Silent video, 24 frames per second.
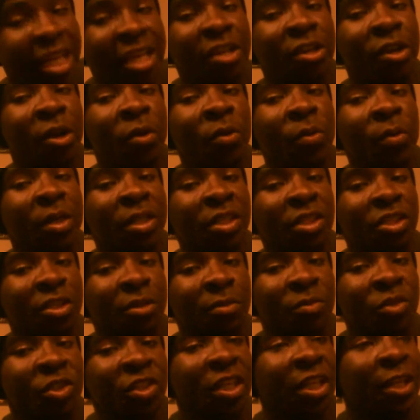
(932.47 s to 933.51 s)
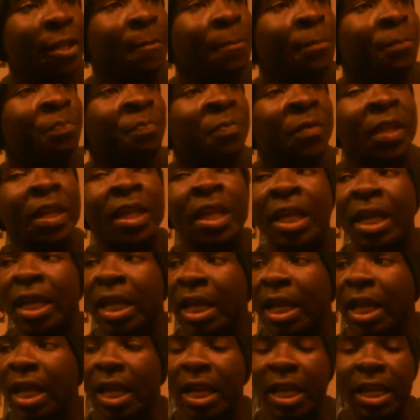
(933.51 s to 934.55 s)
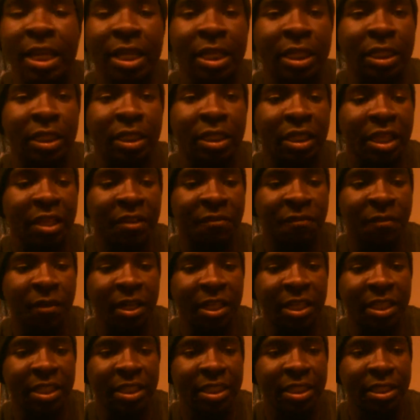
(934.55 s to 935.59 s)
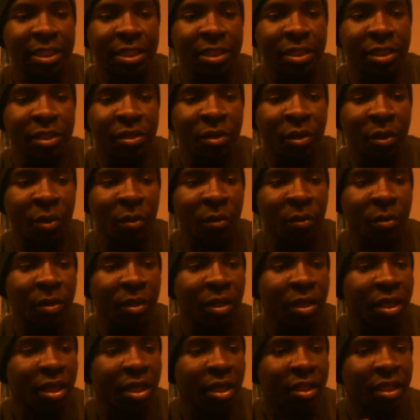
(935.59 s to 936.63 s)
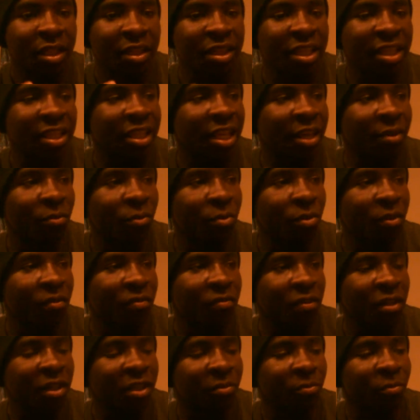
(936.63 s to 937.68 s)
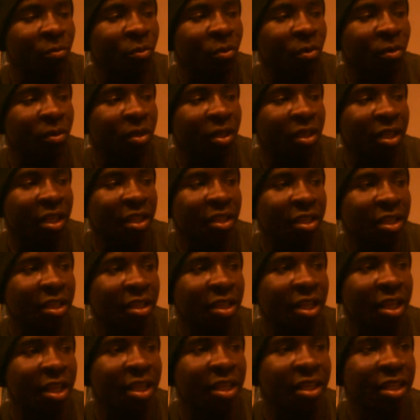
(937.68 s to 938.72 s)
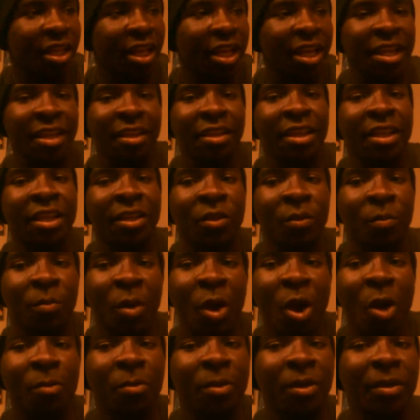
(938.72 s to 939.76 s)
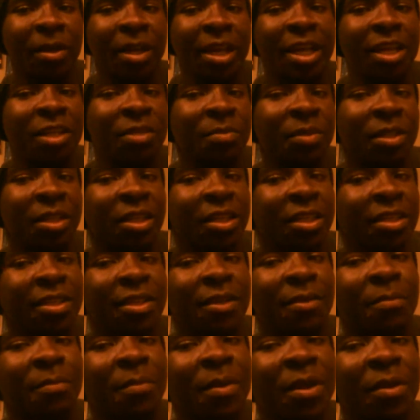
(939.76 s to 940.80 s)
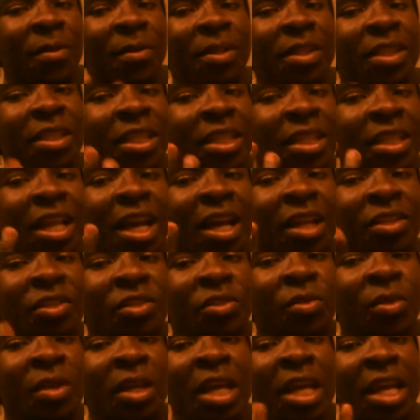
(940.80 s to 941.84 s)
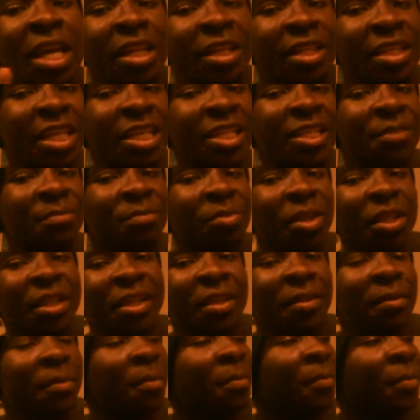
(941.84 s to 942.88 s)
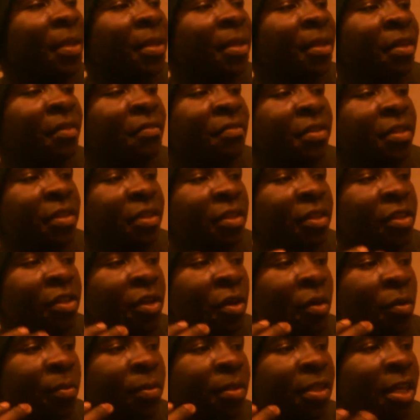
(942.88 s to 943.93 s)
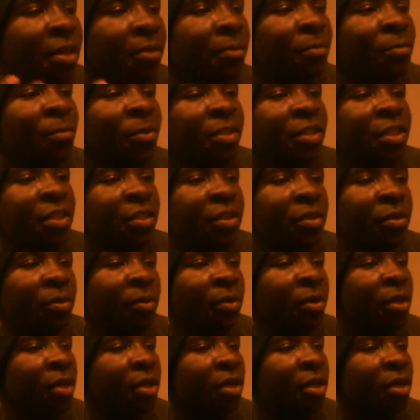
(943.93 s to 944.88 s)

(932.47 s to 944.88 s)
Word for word: ego in some shit and they fucking you know, they think they rule the fucking world and they think they can get anything in the palm of their hands because their parents did not do disciplining them enough to, you know, tell them what to do.